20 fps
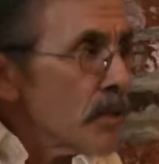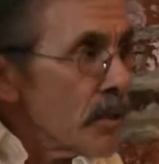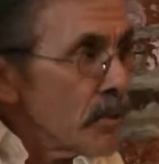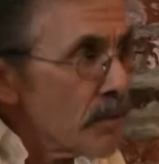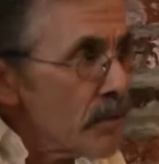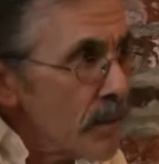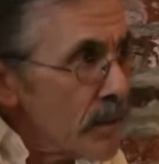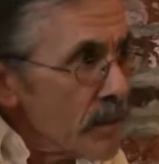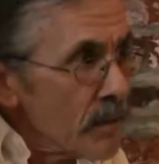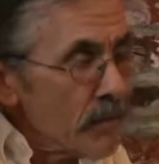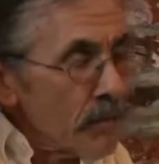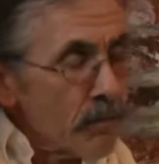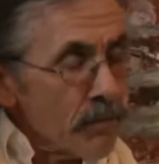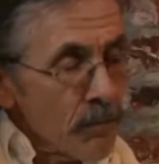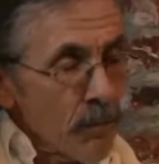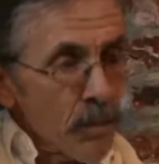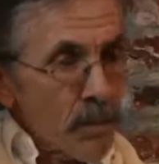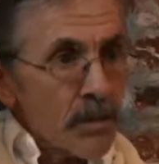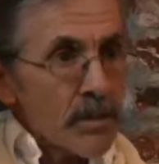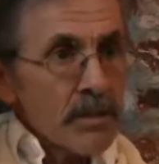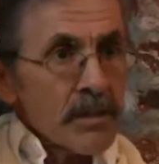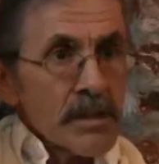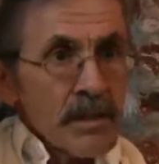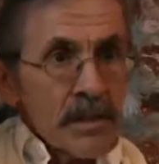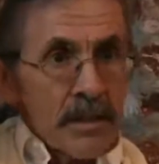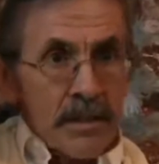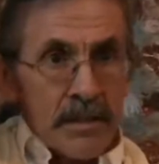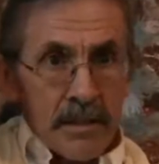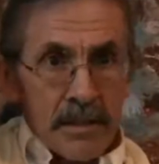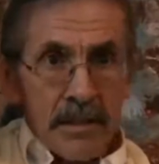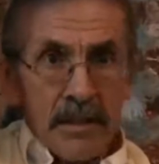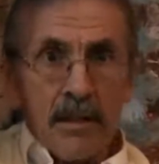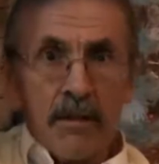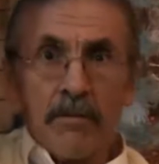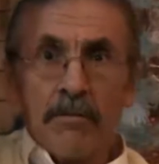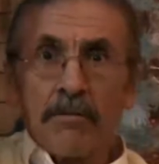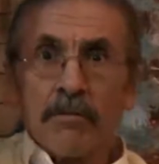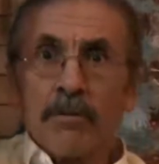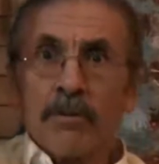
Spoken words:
of the force itself,